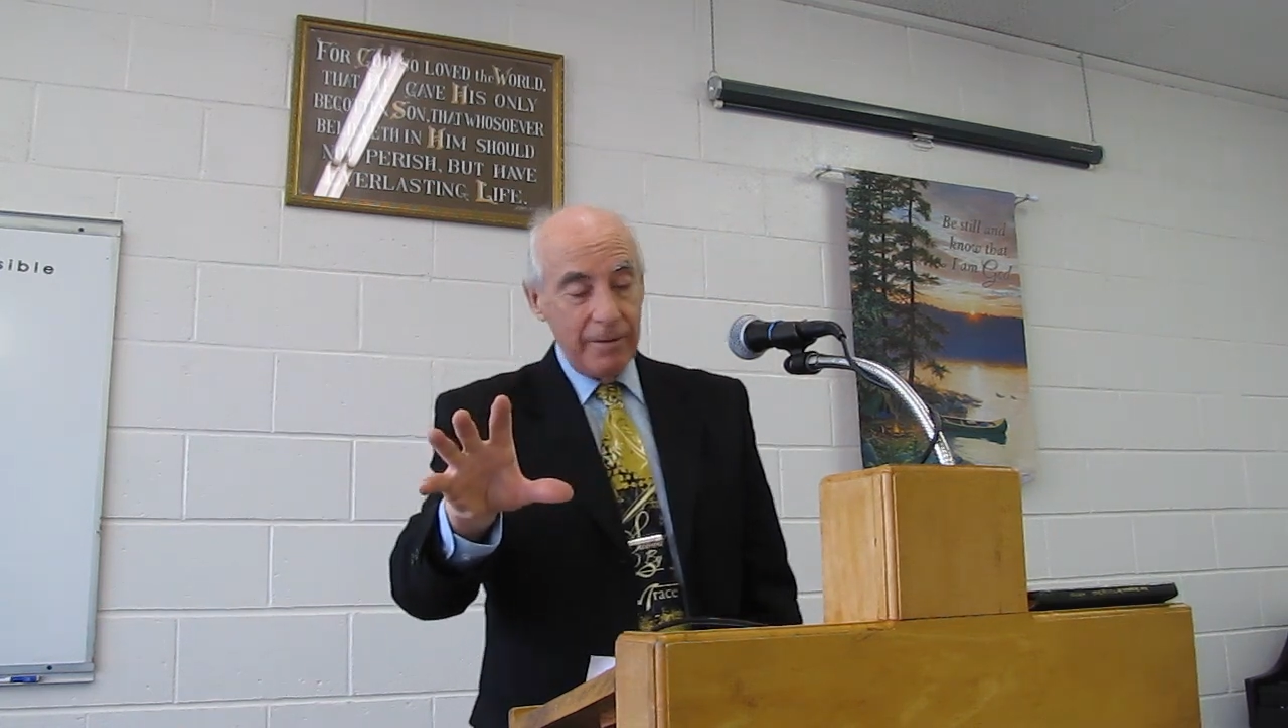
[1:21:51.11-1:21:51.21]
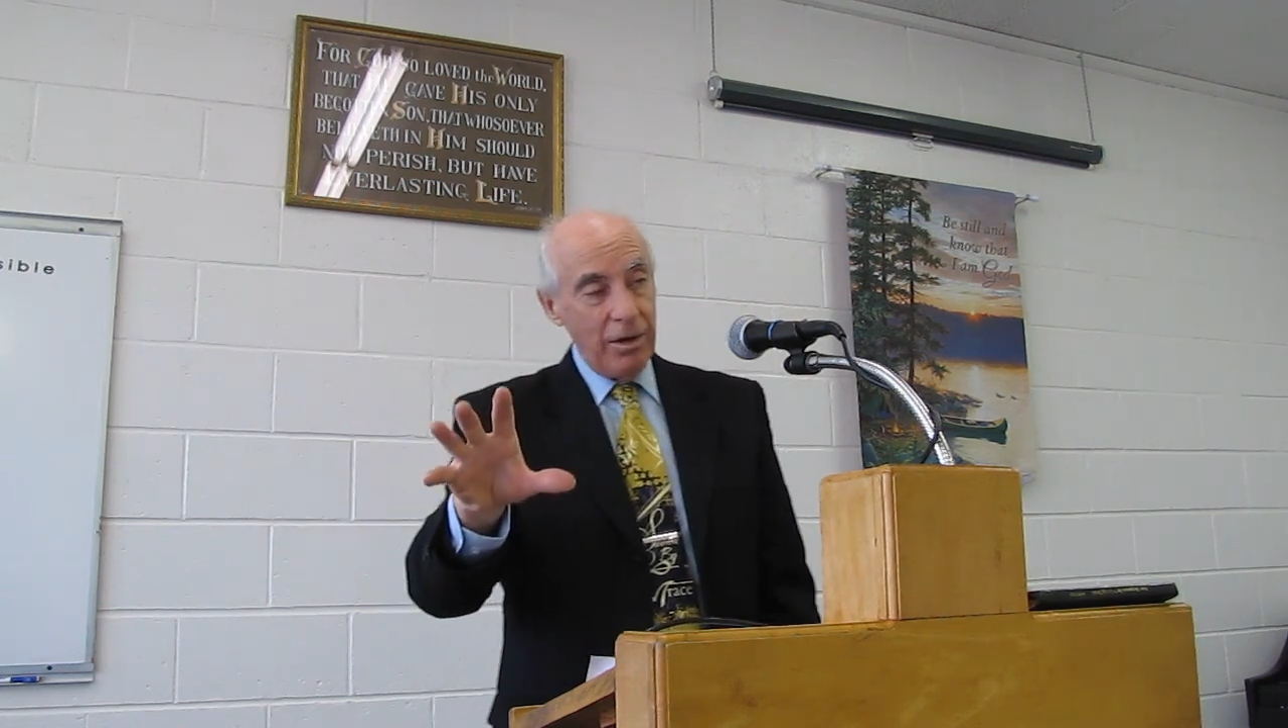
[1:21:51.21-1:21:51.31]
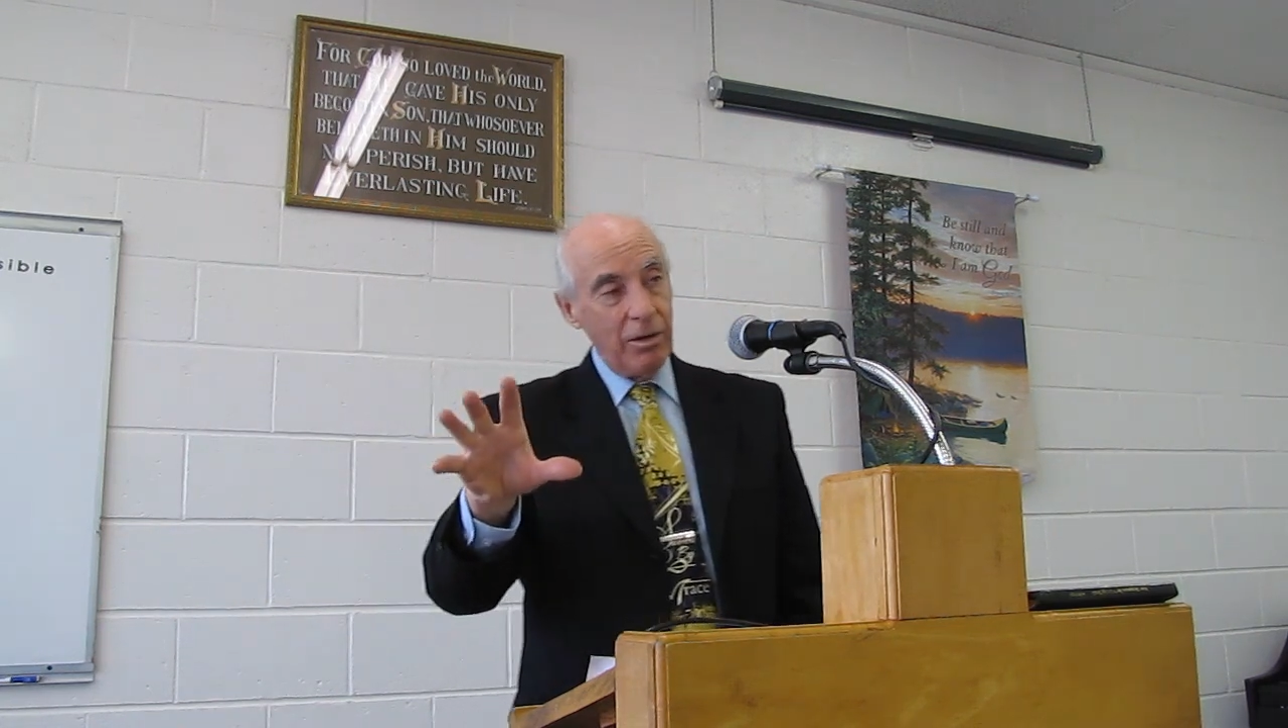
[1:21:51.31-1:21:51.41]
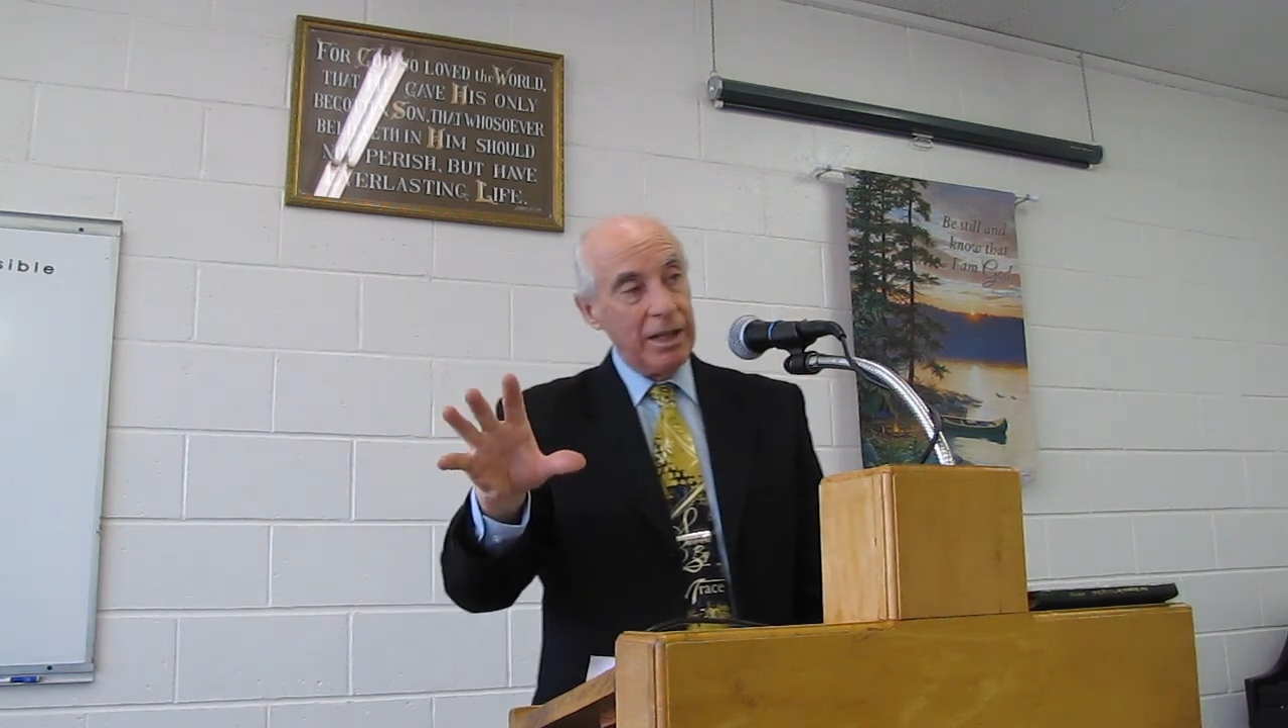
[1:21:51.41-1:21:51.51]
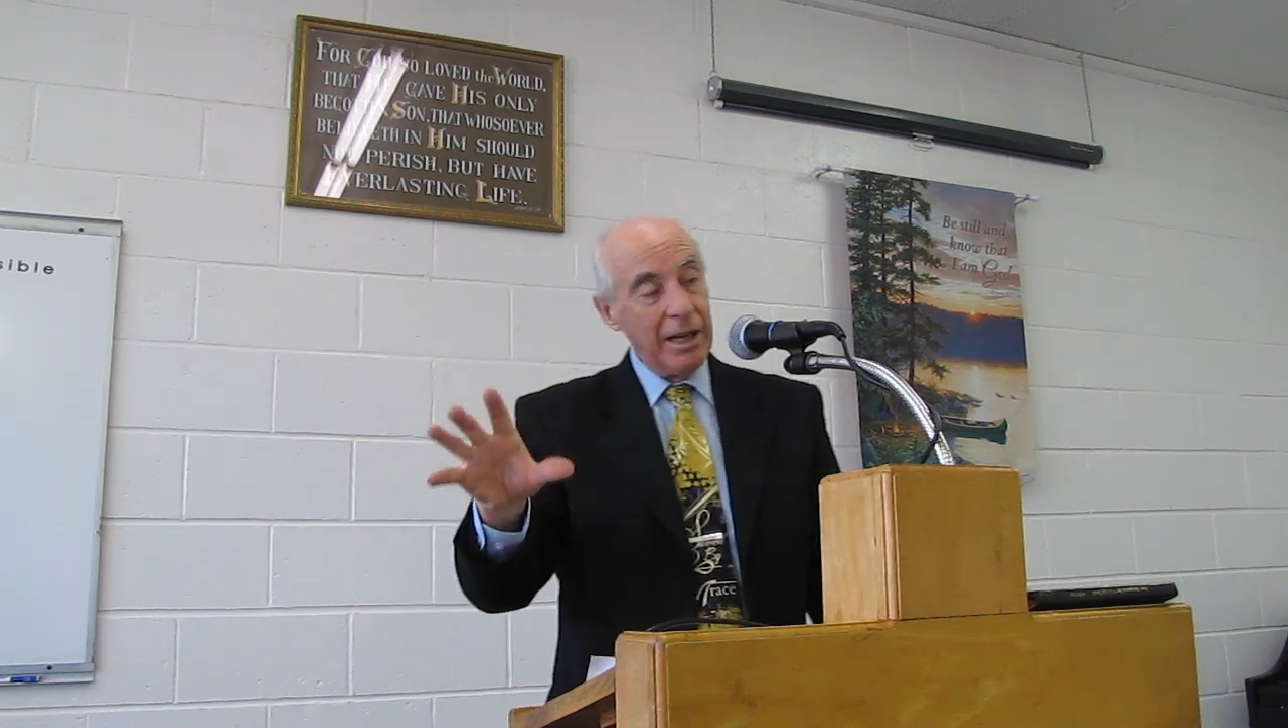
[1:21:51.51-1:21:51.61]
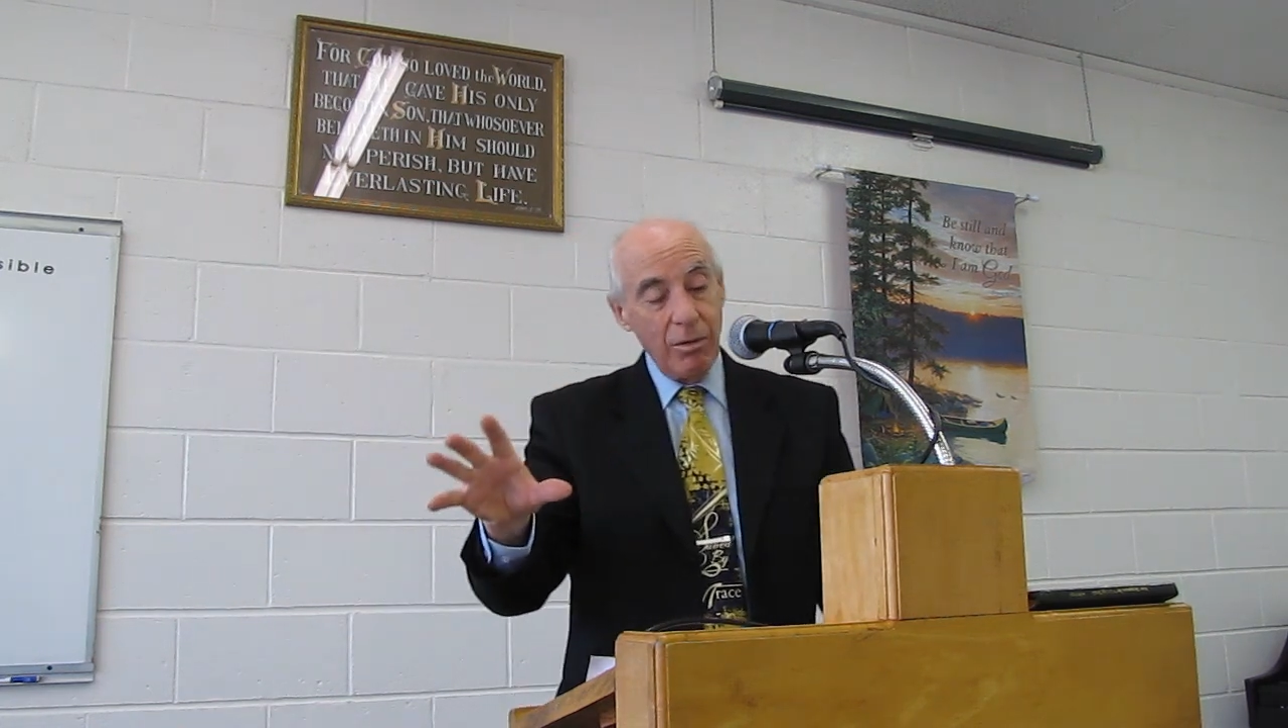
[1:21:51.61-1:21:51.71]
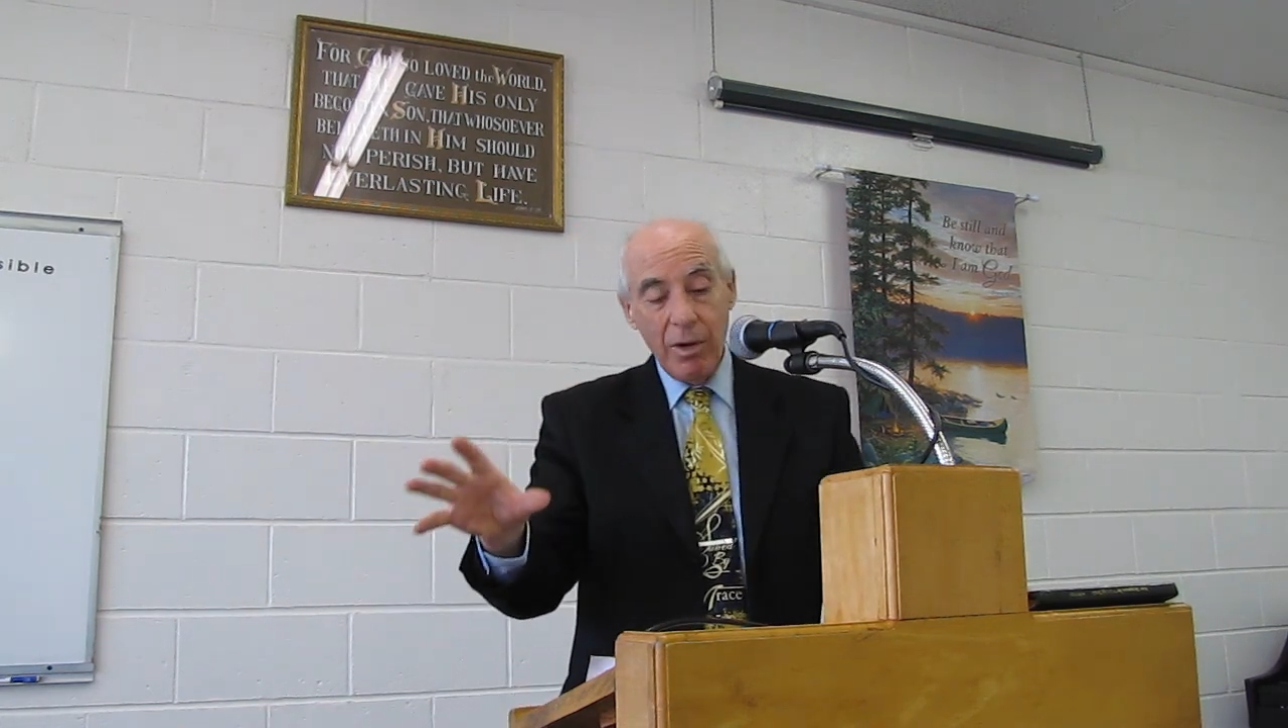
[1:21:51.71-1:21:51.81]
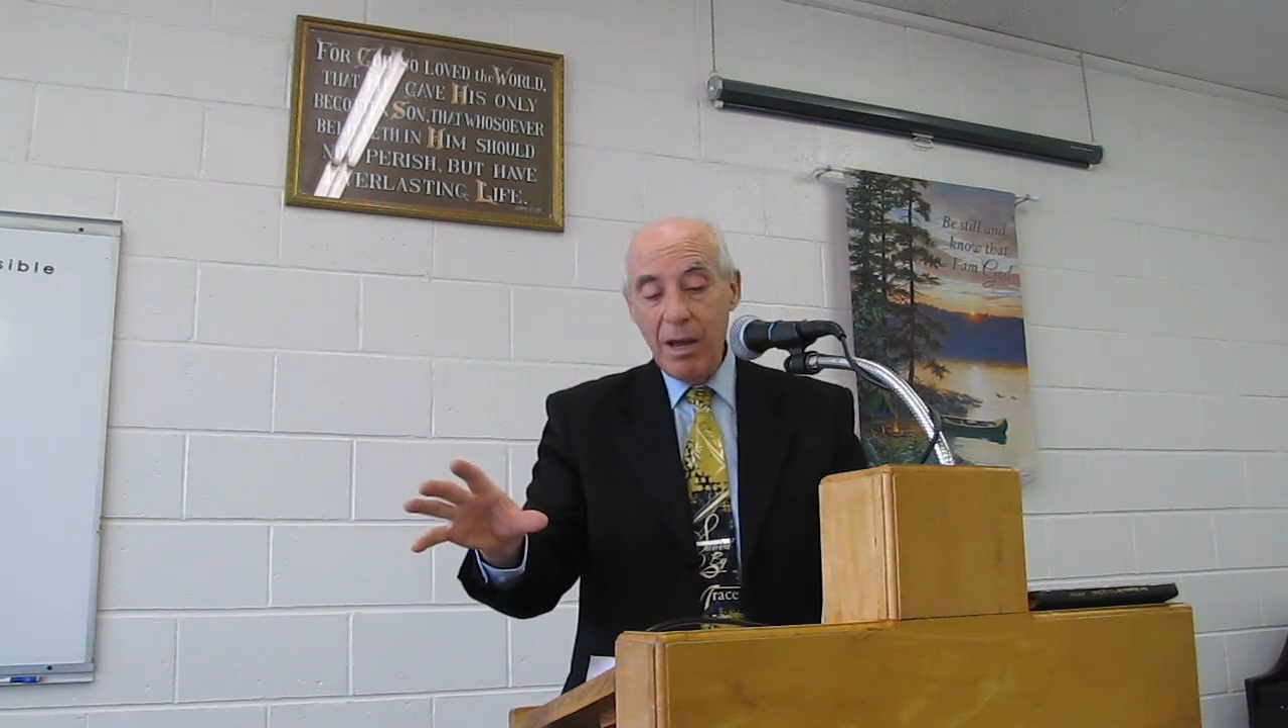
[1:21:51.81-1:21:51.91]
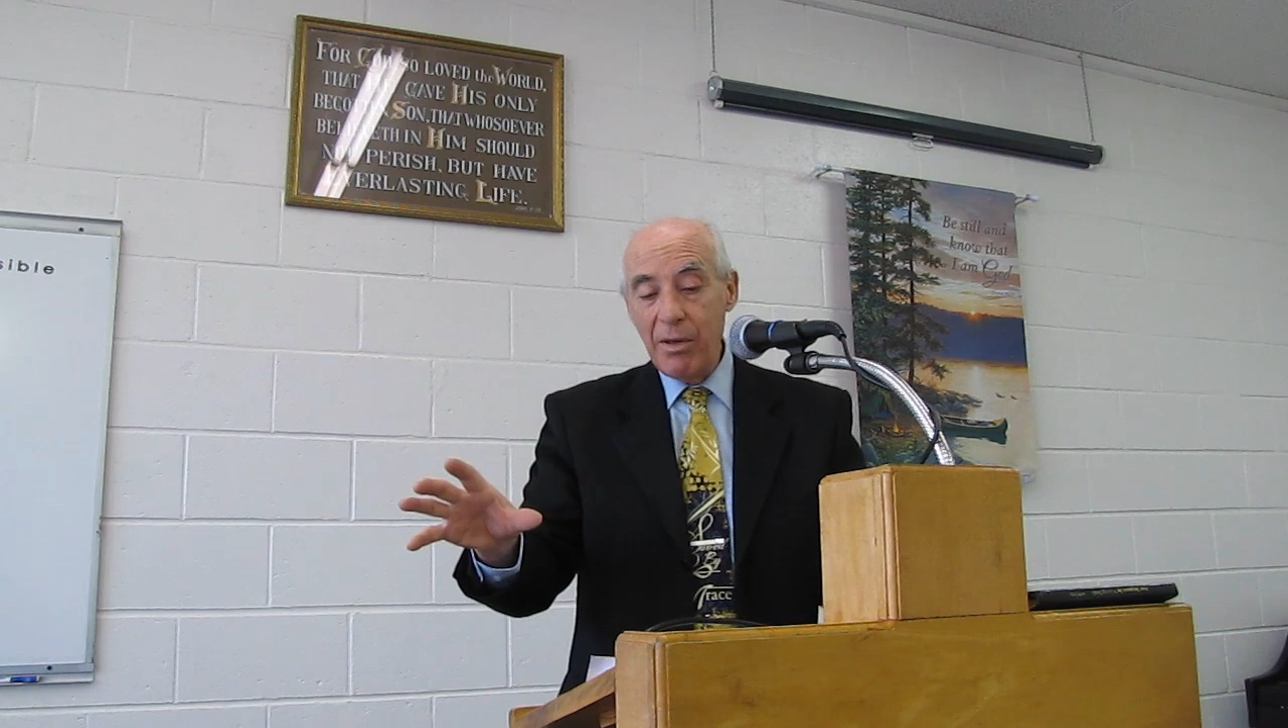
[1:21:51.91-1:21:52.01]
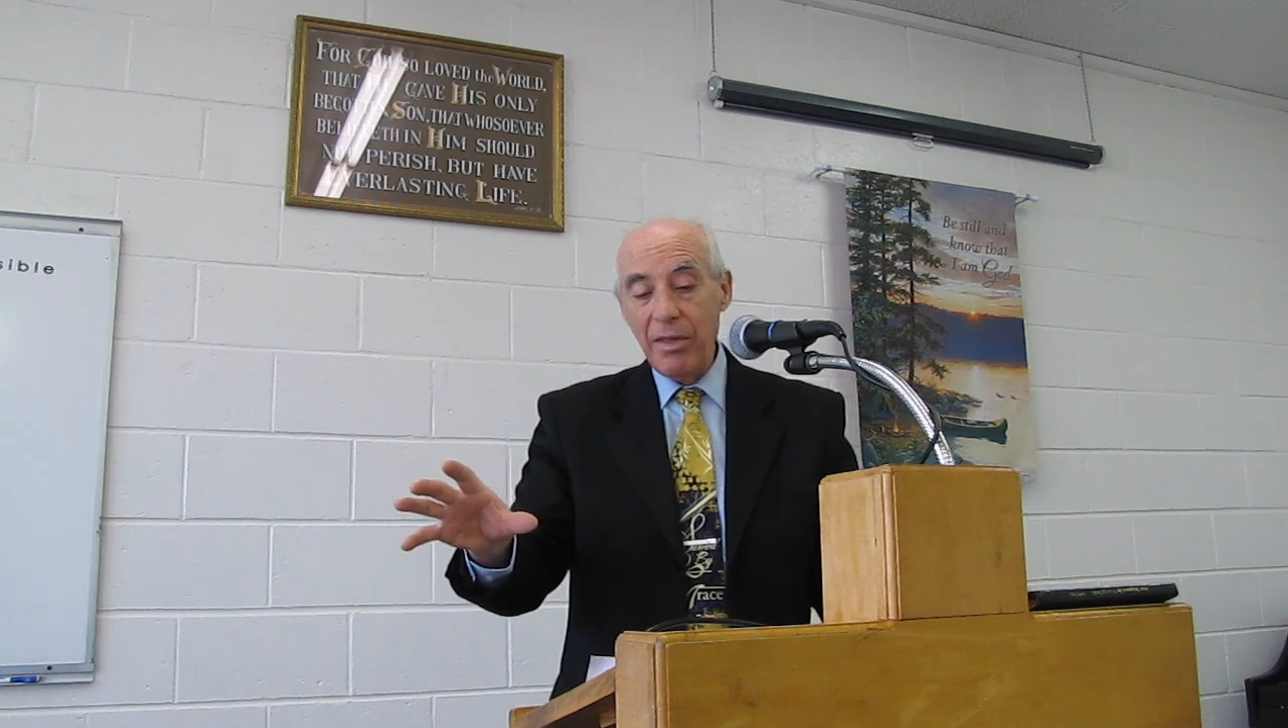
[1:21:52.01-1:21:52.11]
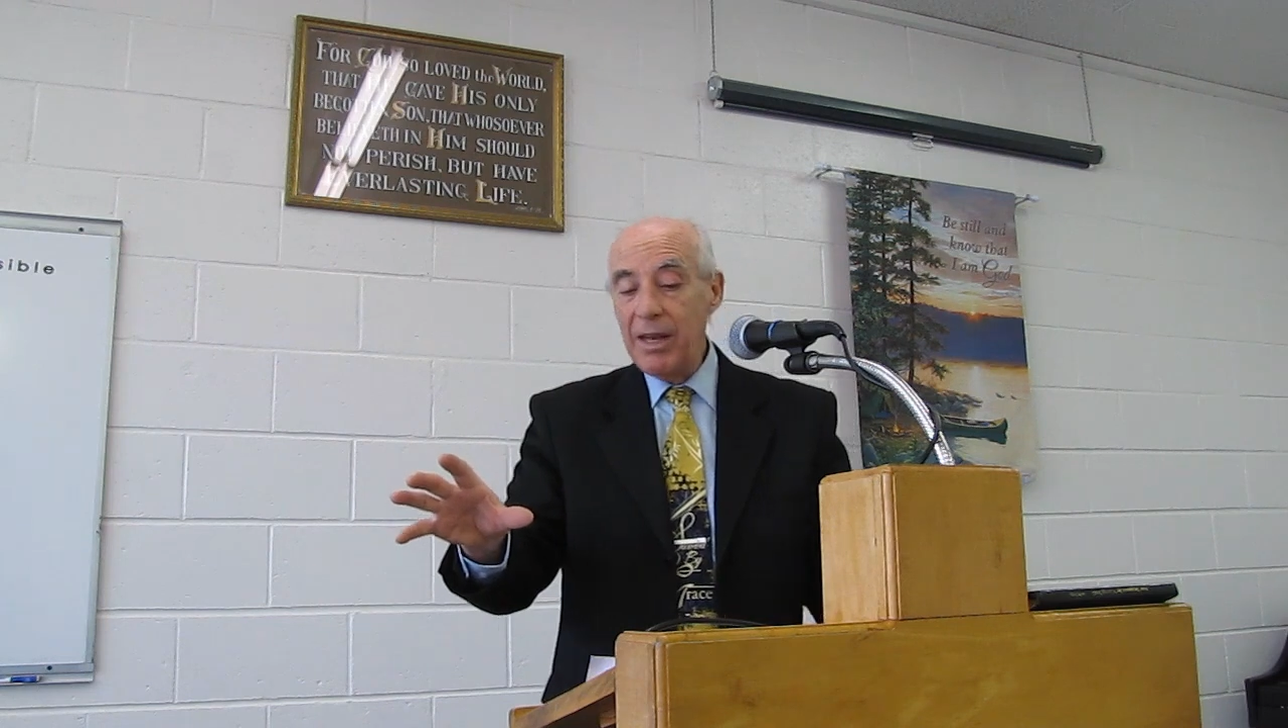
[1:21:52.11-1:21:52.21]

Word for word: They don't get away with